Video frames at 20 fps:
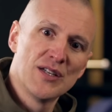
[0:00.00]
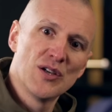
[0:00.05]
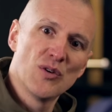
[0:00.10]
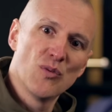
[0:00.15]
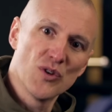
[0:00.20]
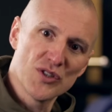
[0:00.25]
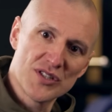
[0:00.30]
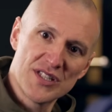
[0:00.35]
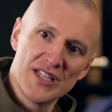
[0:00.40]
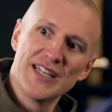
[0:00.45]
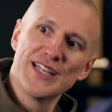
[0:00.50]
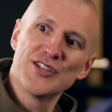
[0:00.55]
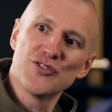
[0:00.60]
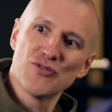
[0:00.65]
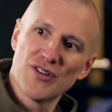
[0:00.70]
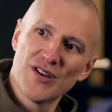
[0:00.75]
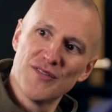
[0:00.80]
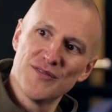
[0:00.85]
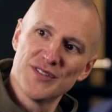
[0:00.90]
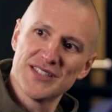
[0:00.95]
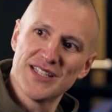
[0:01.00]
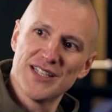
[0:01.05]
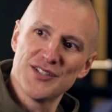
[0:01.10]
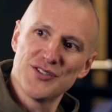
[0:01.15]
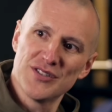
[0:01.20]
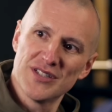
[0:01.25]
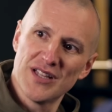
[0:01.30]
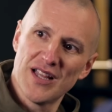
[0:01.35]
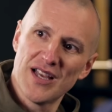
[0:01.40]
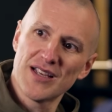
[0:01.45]
What's the initial
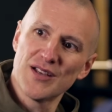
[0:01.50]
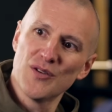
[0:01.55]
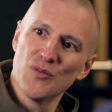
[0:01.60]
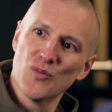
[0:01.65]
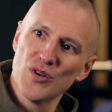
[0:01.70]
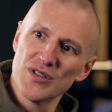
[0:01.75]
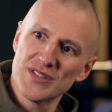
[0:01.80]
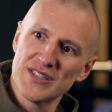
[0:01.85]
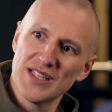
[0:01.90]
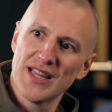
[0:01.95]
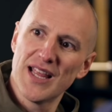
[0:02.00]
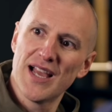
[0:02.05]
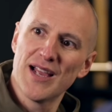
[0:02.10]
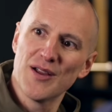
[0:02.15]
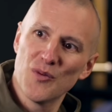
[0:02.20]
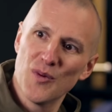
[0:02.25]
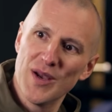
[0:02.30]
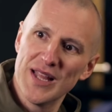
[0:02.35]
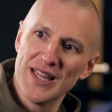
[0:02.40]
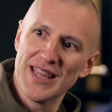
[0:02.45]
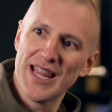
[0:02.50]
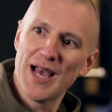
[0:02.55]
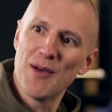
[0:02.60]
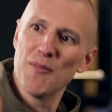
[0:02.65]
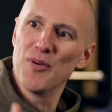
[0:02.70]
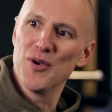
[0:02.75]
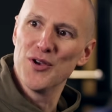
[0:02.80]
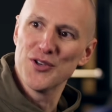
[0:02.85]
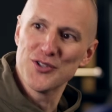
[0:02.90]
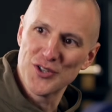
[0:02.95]
conversations like, and what's it like when that
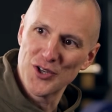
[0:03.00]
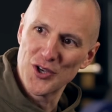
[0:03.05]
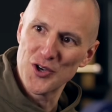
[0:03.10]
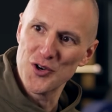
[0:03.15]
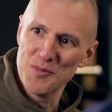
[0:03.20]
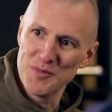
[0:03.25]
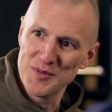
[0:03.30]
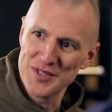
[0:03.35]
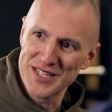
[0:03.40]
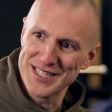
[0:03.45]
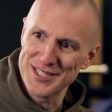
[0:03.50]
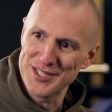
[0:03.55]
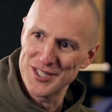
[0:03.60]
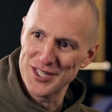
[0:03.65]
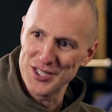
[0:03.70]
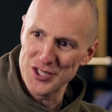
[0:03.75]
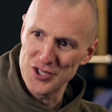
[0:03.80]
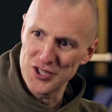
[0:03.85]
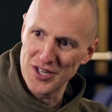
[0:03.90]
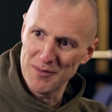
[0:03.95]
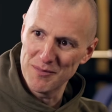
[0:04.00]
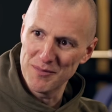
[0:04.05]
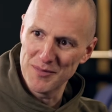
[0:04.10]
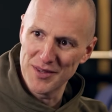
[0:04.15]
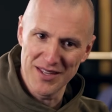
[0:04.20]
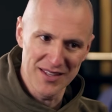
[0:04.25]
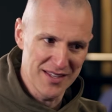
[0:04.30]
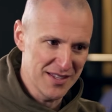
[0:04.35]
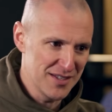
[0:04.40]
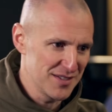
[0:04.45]
person comes into the gym
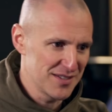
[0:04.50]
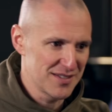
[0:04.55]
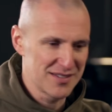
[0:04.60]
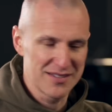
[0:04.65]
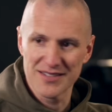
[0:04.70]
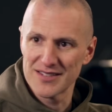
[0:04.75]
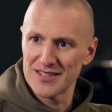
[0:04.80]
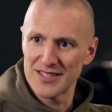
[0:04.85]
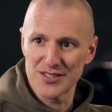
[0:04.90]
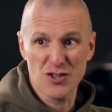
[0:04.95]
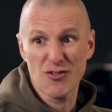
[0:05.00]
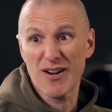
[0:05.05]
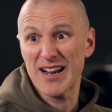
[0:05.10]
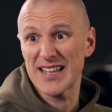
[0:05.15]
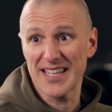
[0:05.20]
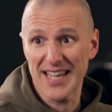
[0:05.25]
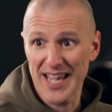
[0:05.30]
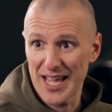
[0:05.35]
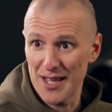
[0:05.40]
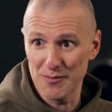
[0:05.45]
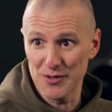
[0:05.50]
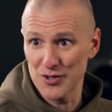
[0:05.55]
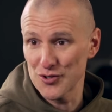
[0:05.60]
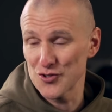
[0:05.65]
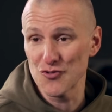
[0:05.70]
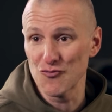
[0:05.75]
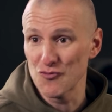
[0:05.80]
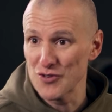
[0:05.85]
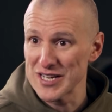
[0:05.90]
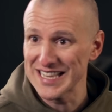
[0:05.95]
that's cracked the game, that
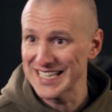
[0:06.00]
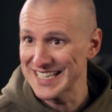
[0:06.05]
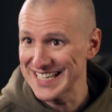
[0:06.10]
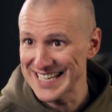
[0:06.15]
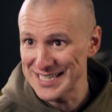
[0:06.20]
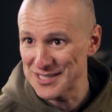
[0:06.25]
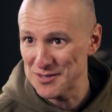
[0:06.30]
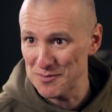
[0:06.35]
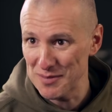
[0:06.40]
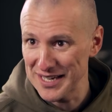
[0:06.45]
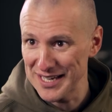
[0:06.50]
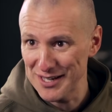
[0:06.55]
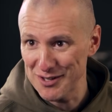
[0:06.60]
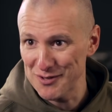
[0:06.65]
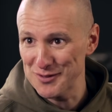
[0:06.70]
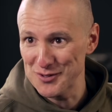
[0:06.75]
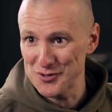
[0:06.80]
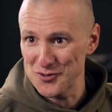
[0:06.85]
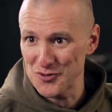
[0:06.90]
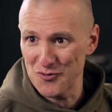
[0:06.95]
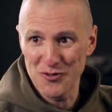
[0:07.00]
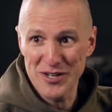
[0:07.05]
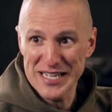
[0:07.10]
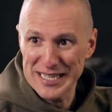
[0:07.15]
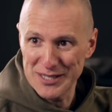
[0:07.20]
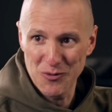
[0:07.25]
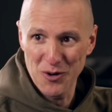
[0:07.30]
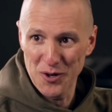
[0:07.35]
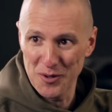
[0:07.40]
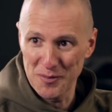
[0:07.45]
doesn't really need to be here if he doesn't
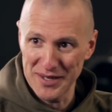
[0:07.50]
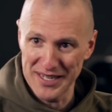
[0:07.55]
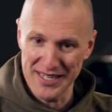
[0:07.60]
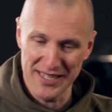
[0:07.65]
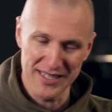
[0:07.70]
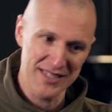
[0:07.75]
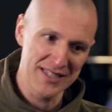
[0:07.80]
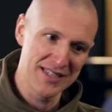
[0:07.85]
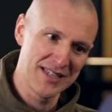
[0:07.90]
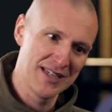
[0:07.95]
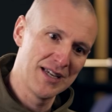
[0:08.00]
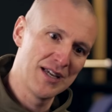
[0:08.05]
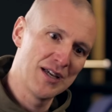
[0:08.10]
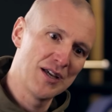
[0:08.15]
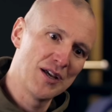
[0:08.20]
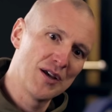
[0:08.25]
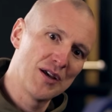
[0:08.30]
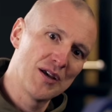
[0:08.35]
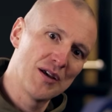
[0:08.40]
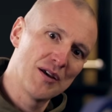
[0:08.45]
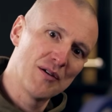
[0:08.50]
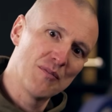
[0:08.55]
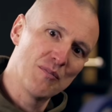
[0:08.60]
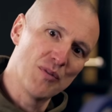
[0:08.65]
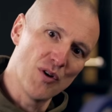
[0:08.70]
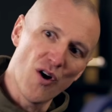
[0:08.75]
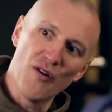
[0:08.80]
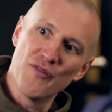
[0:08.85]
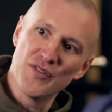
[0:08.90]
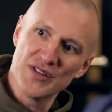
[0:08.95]
really want to be here,
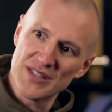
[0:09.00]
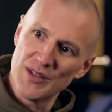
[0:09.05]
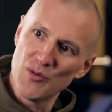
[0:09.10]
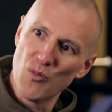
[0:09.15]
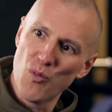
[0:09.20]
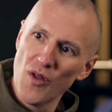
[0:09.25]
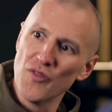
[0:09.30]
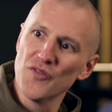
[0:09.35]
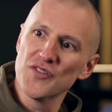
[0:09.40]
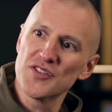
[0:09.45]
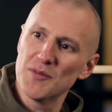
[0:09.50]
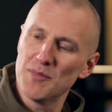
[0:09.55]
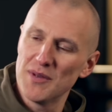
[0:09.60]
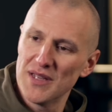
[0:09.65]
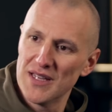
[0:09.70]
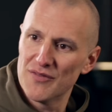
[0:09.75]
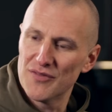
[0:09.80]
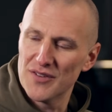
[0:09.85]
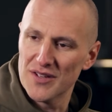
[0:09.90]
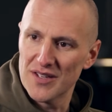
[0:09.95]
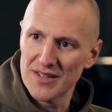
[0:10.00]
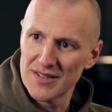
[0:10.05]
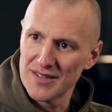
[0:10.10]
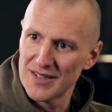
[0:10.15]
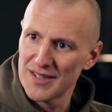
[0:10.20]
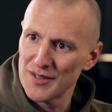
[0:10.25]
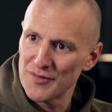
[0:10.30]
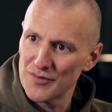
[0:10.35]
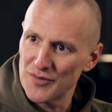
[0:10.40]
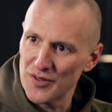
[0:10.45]
but obviously wants to be here for
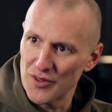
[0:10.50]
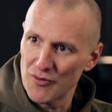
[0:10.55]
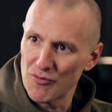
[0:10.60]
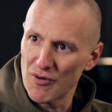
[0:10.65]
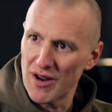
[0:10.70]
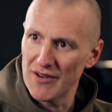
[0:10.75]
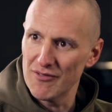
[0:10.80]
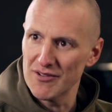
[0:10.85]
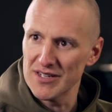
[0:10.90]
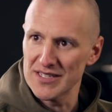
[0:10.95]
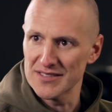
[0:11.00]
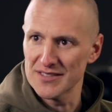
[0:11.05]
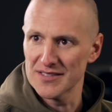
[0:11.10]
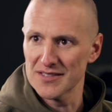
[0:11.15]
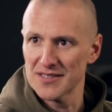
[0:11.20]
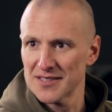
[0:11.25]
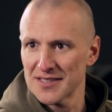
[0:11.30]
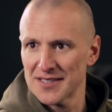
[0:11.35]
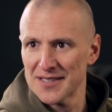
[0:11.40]
the right reasons?